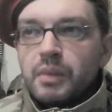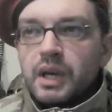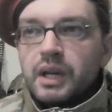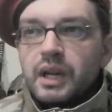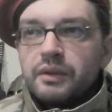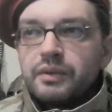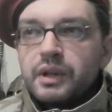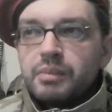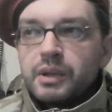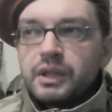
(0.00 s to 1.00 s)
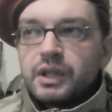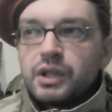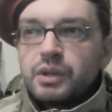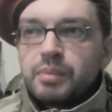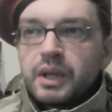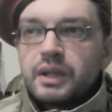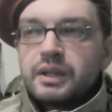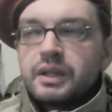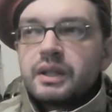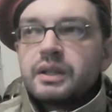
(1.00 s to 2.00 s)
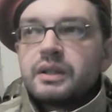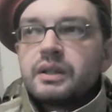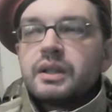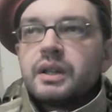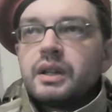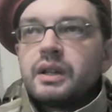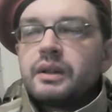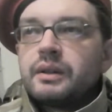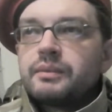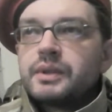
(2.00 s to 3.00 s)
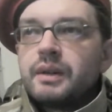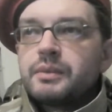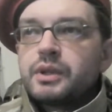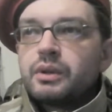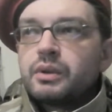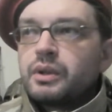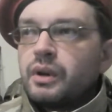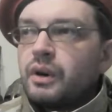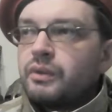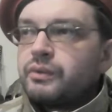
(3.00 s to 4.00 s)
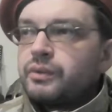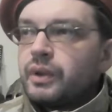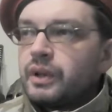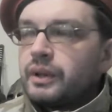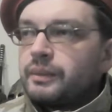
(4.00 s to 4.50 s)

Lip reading: make every British person some sort of